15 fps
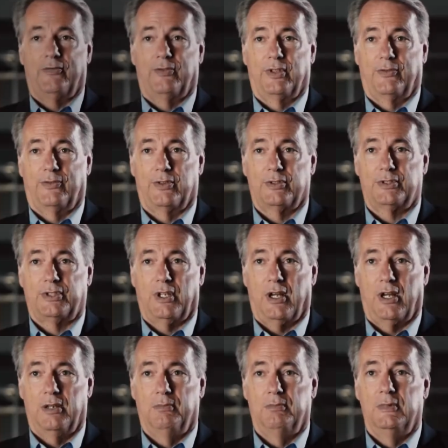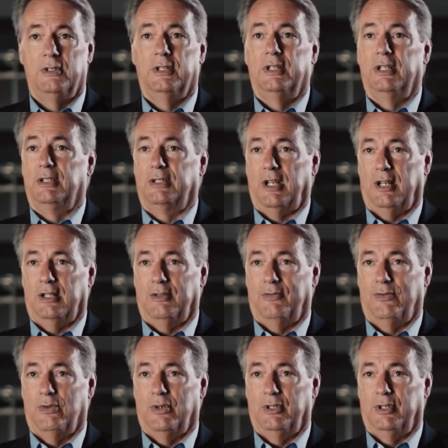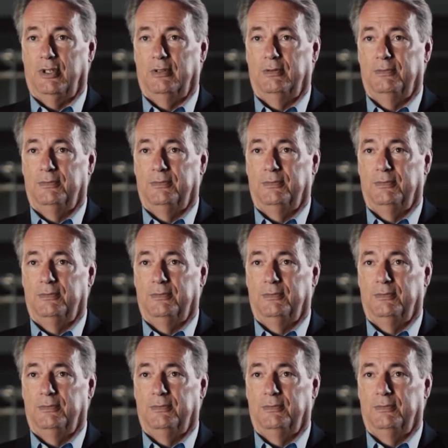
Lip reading: for the first time in California.